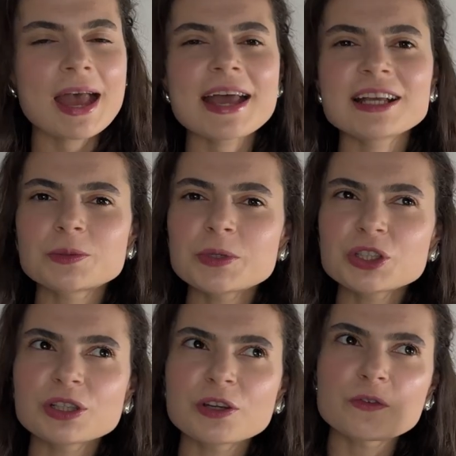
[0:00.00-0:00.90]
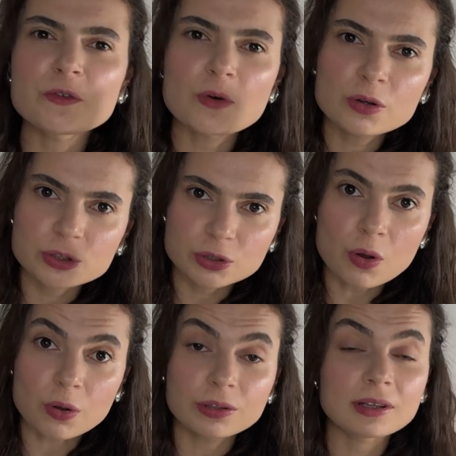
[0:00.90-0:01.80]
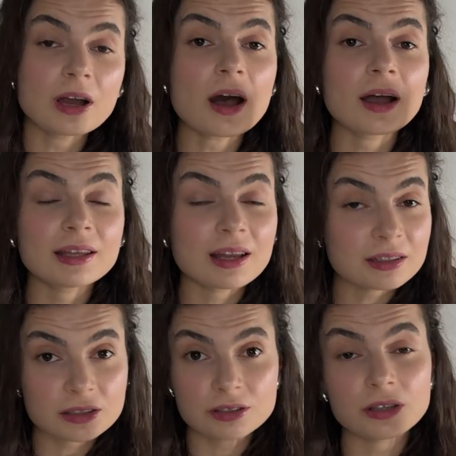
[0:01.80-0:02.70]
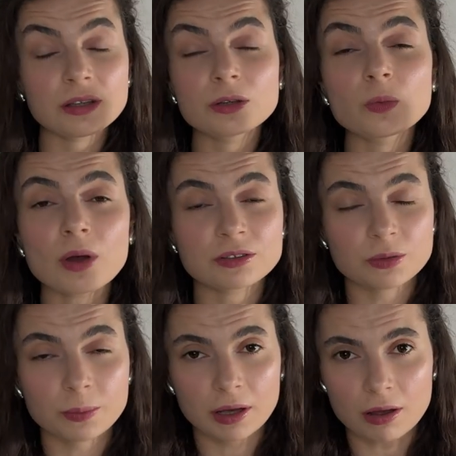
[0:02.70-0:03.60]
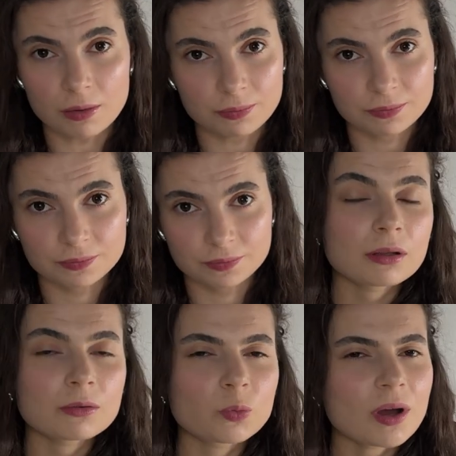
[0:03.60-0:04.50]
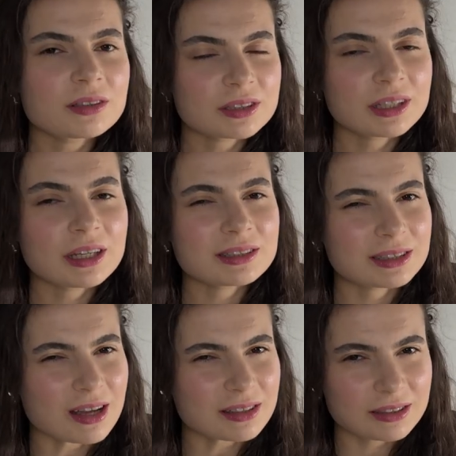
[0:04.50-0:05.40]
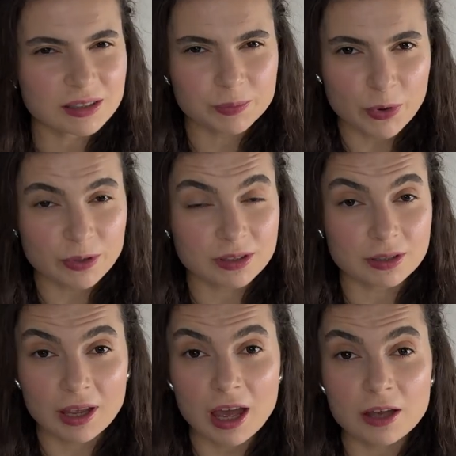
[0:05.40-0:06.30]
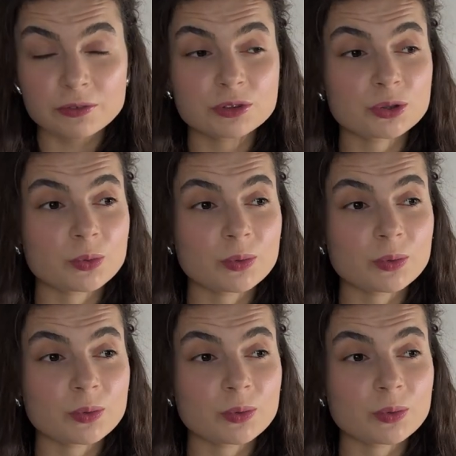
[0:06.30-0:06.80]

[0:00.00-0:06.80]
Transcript: Especially focus on the identity you want to become. What skills does this person have to